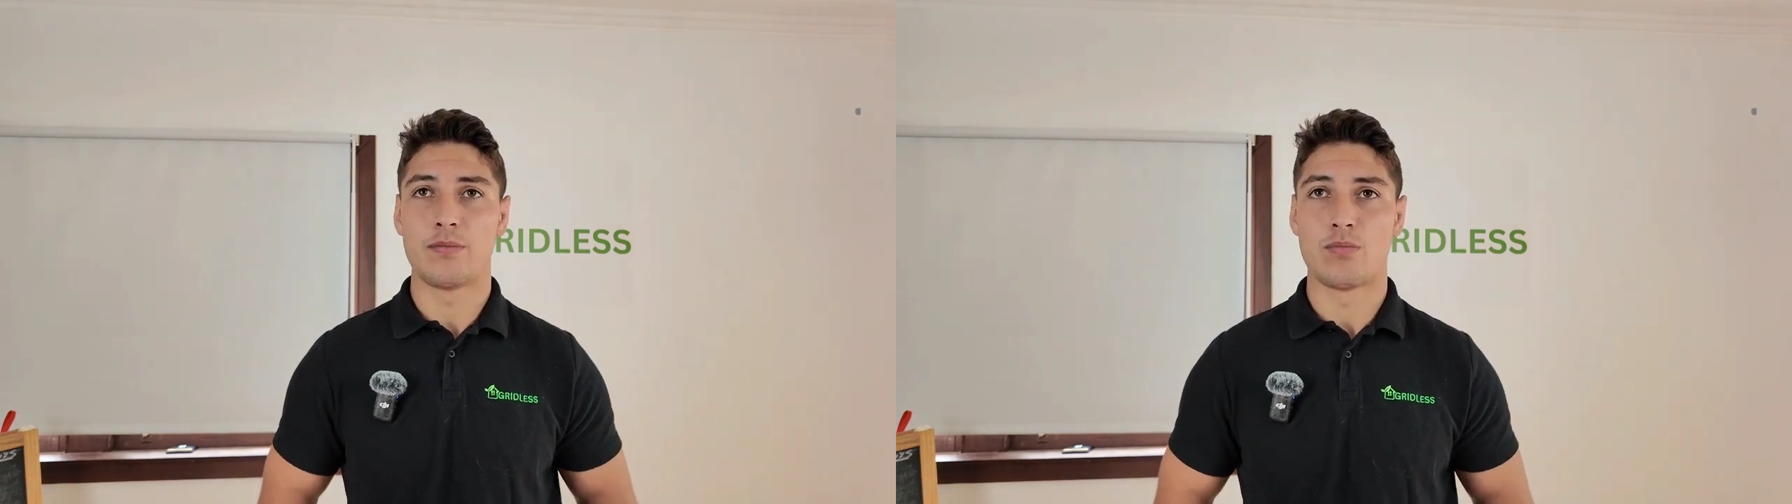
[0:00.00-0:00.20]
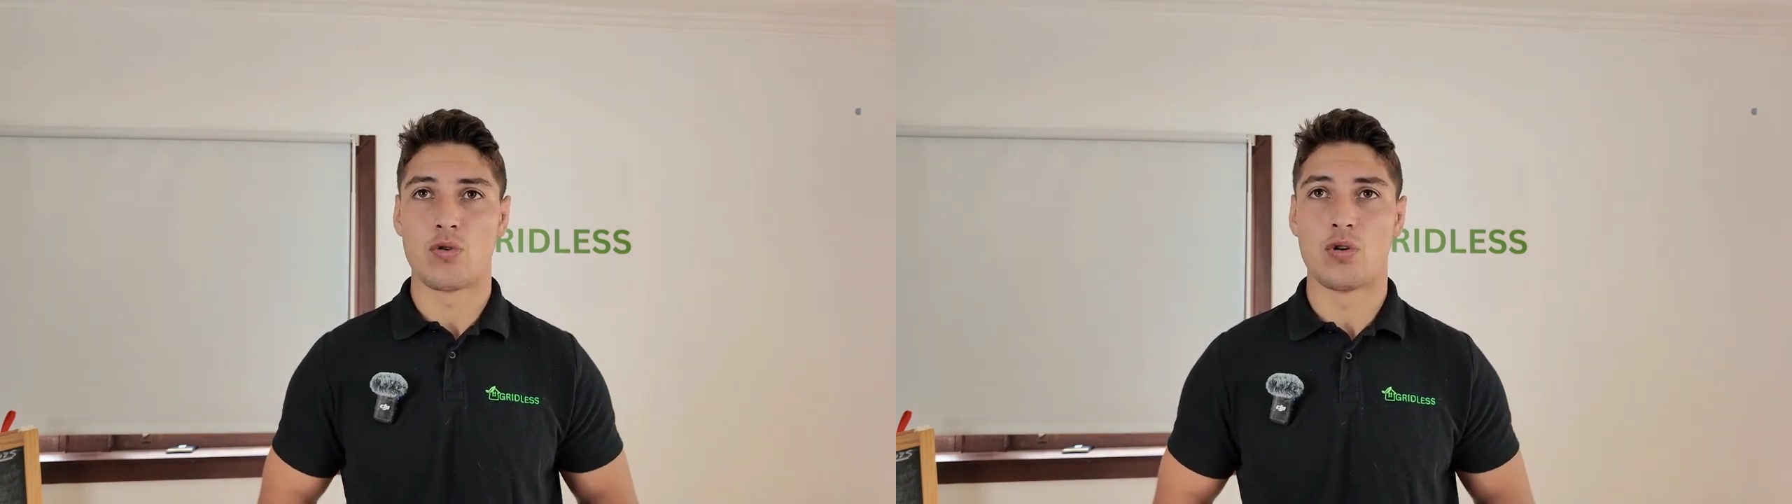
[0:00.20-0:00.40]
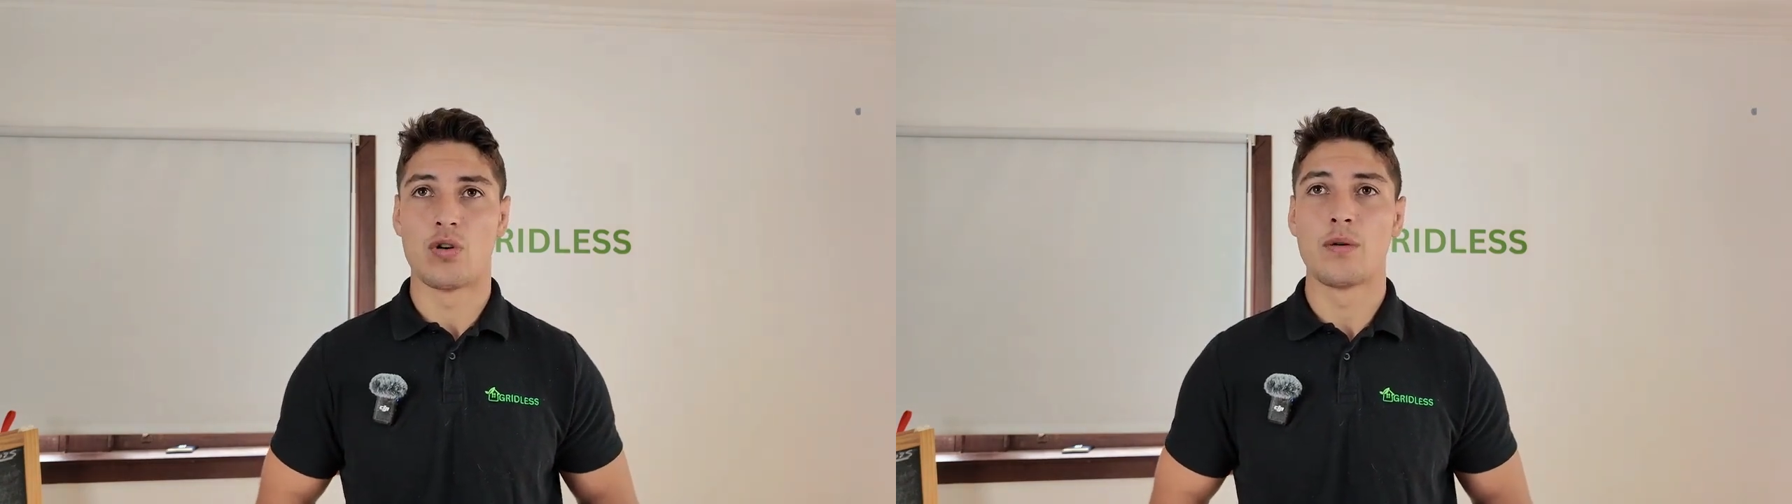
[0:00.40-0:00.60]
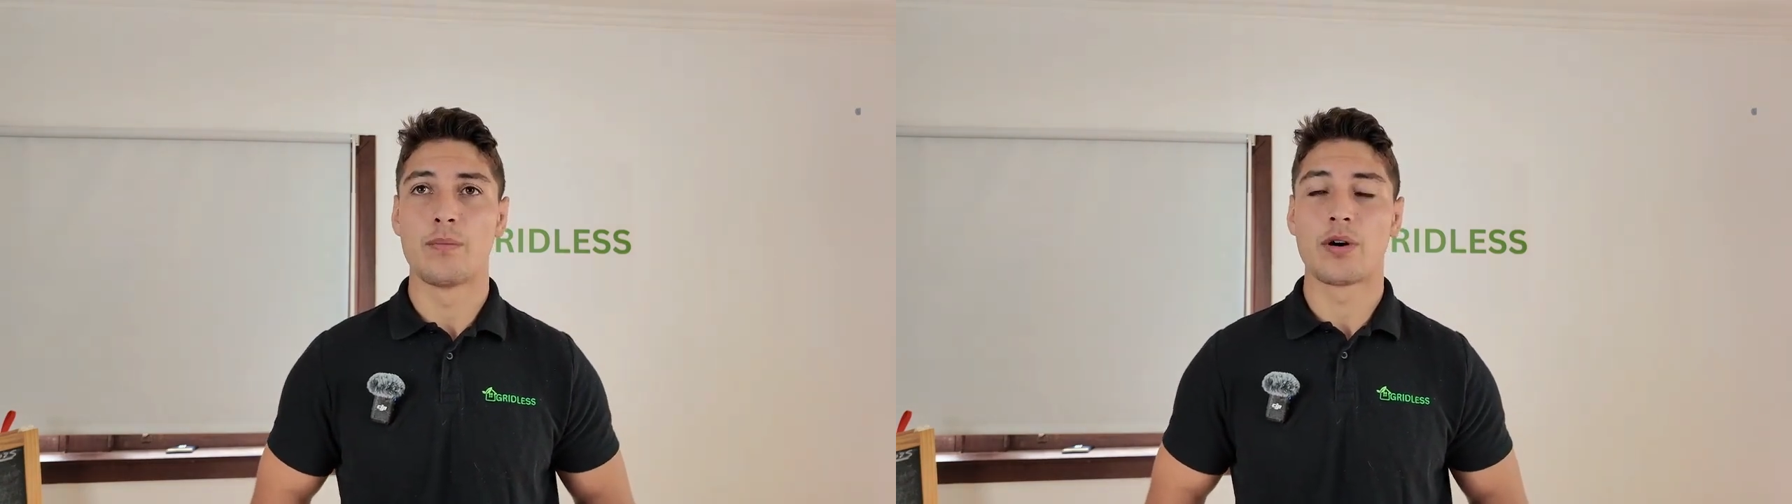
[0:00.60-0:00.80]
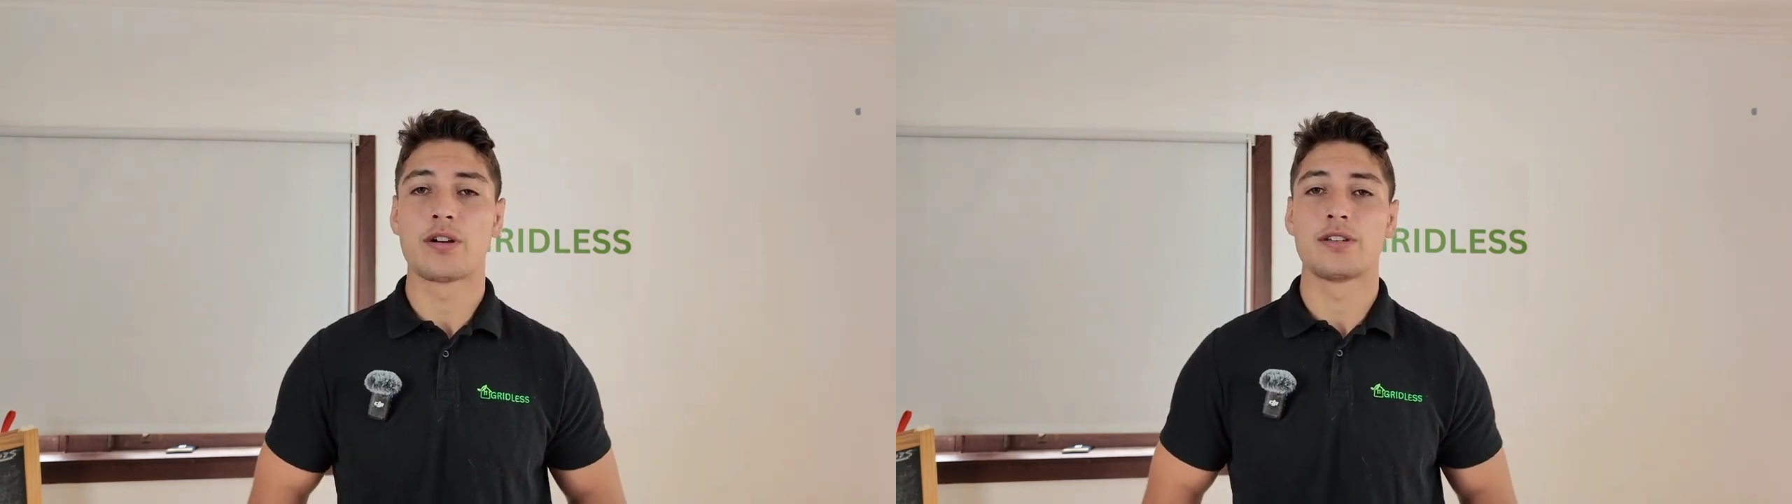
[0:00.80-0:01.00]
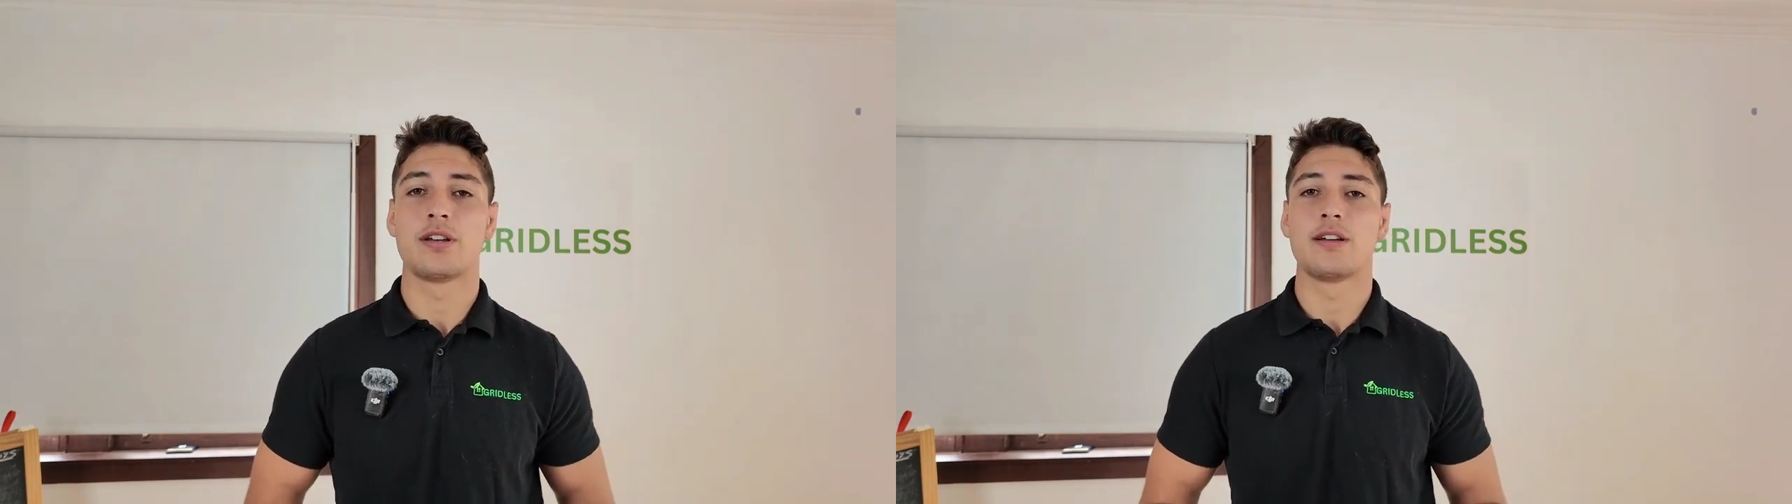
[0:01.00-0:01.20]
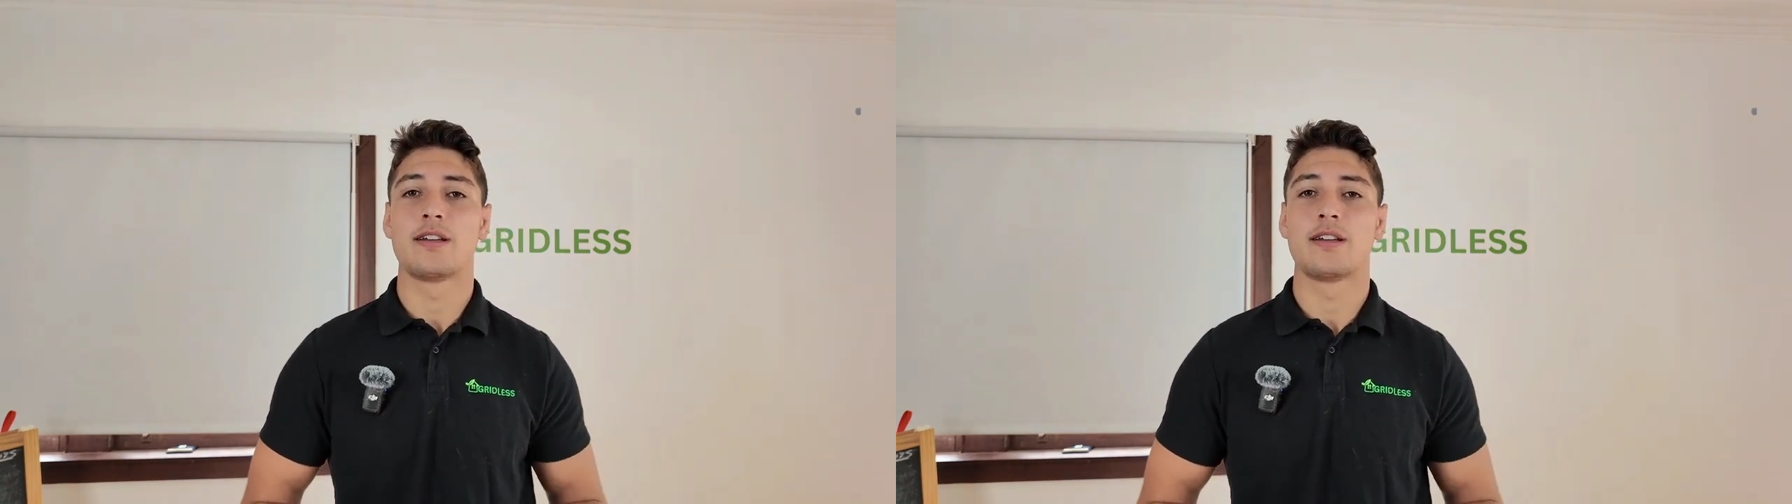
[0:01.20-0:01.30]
more because